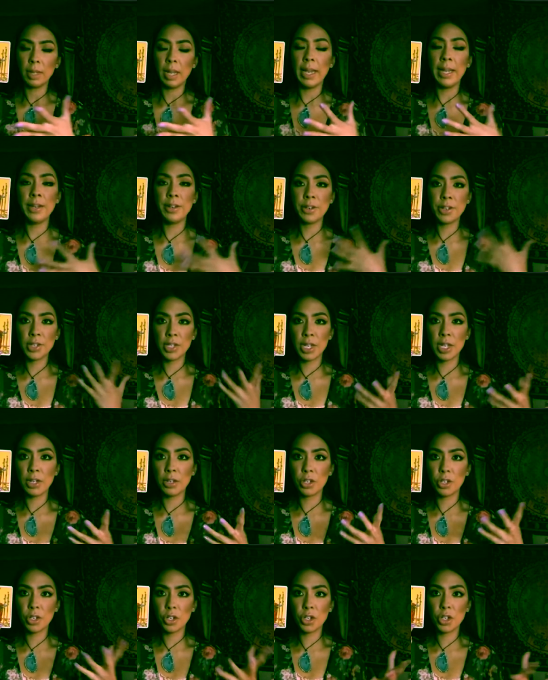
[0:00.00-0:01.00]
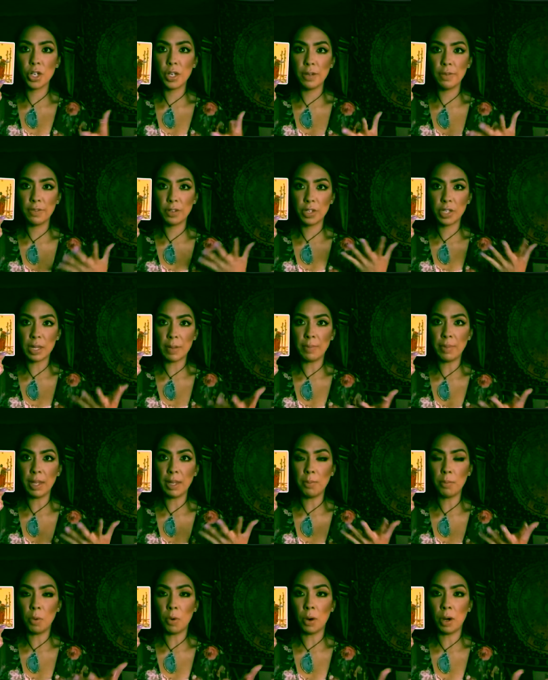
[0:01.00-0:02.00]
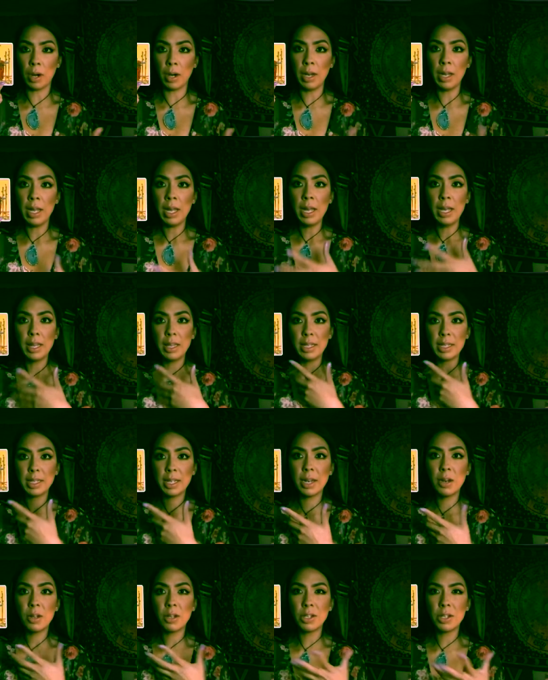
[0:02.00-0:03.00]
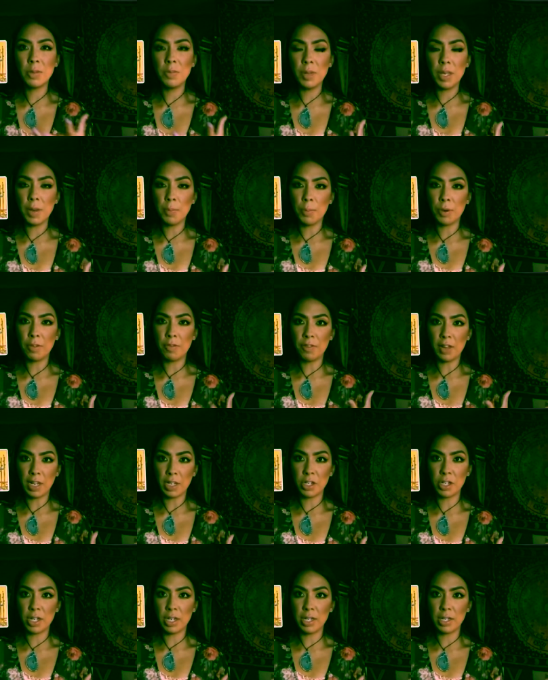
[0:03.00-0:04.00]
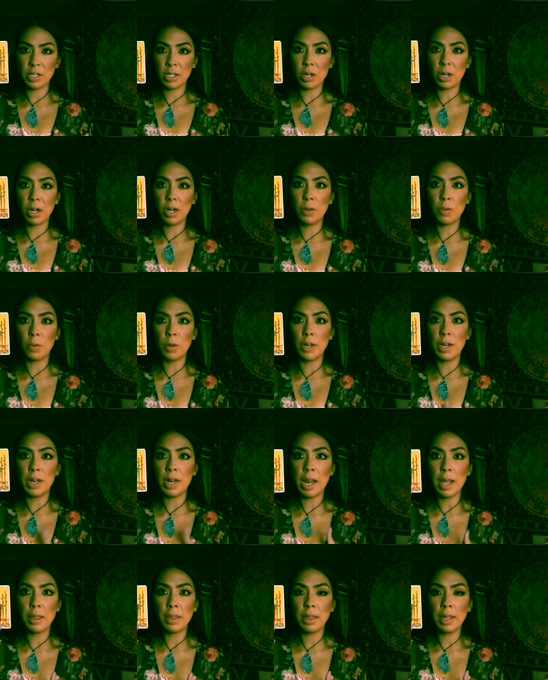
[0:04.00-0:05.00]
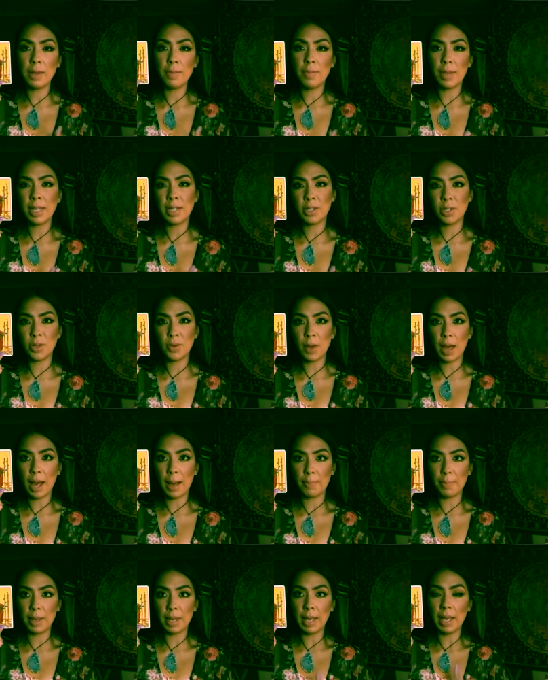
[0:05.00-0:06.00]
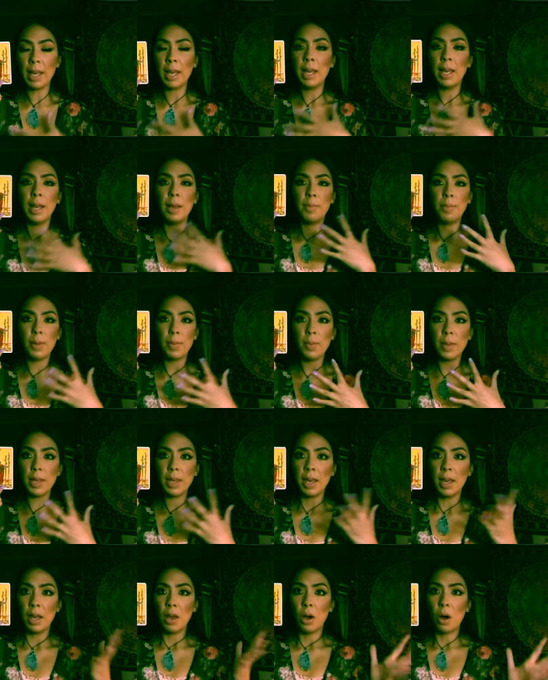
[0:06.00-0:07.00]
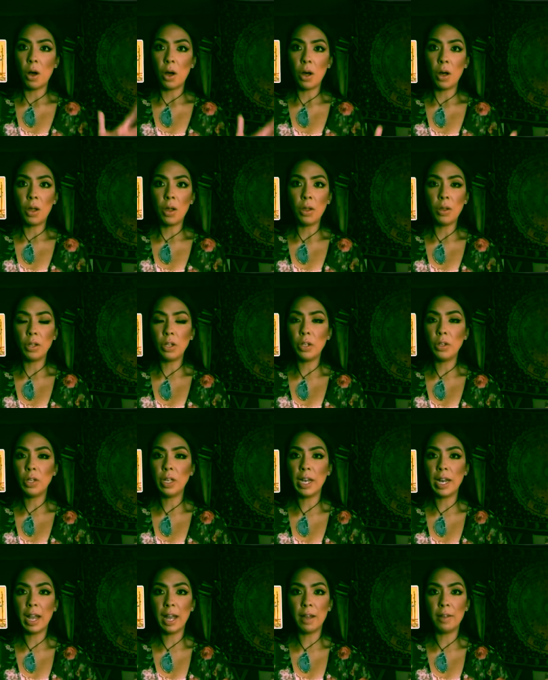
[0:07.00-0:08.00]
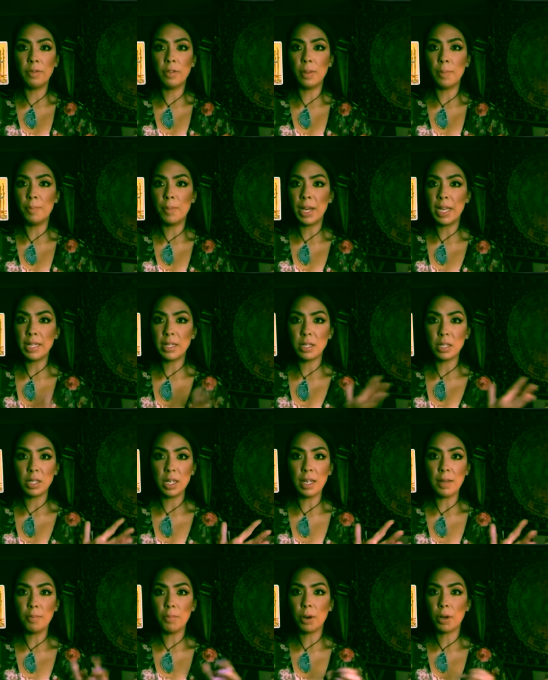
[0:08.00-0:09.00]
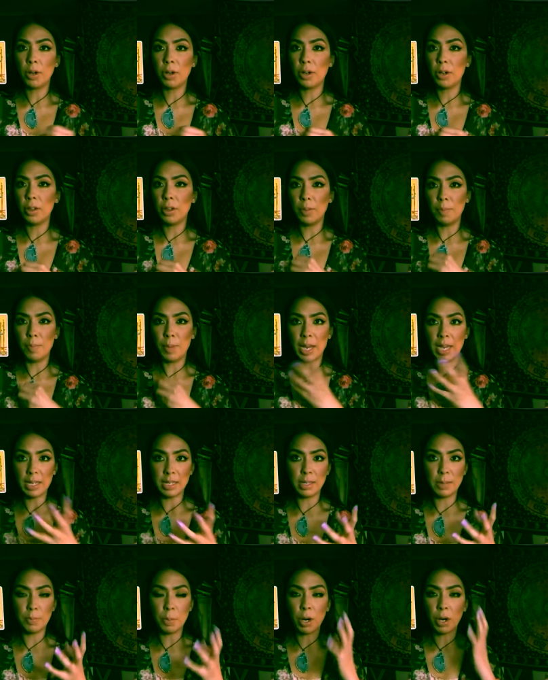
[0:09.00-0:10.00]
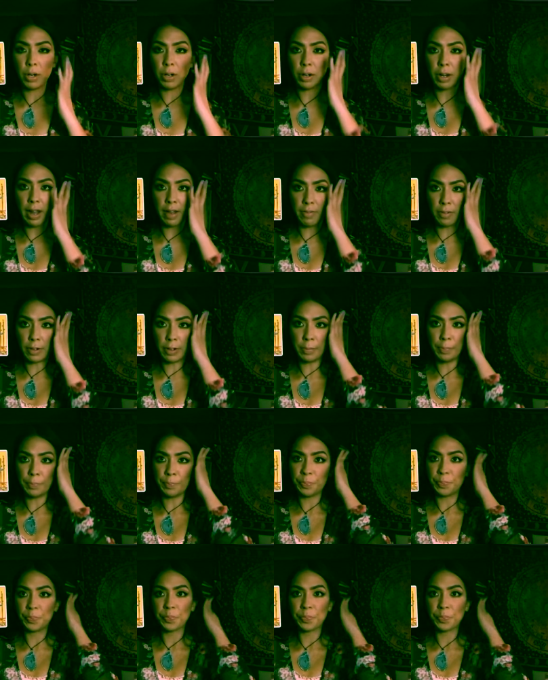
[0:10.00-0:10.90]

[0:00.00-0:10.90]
and you're searching for something more. This can also be a perfectionist card where nothing makes you happy. Maybe all you can have the best looking partner, the best partner ever,